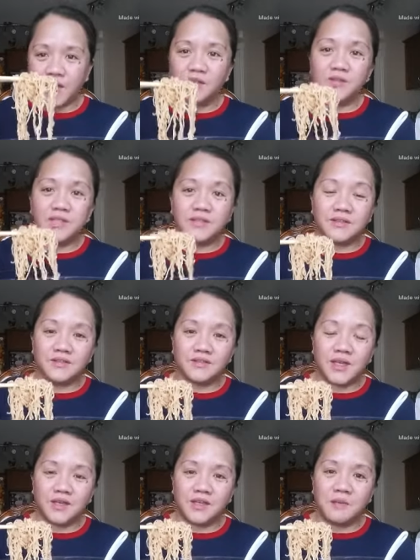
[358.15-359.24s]
I couldn't
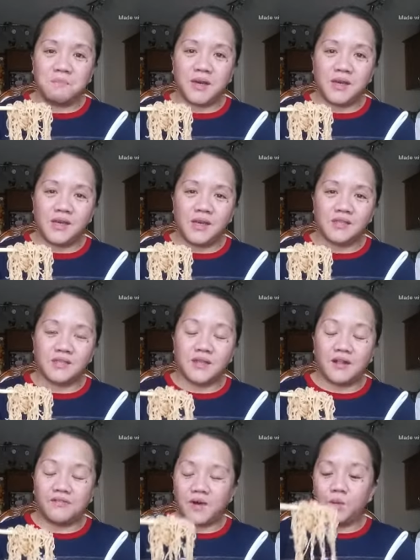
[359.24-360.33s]
uh, keep
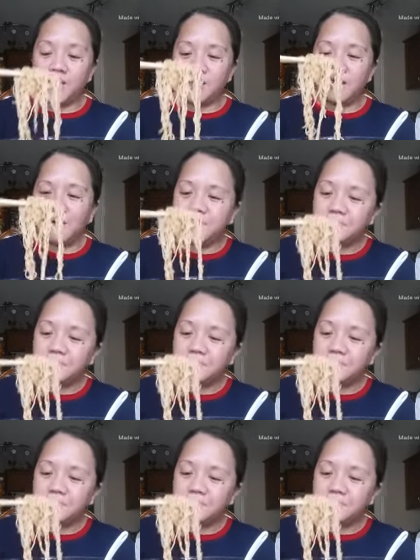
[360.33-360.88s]
myself uh, awake.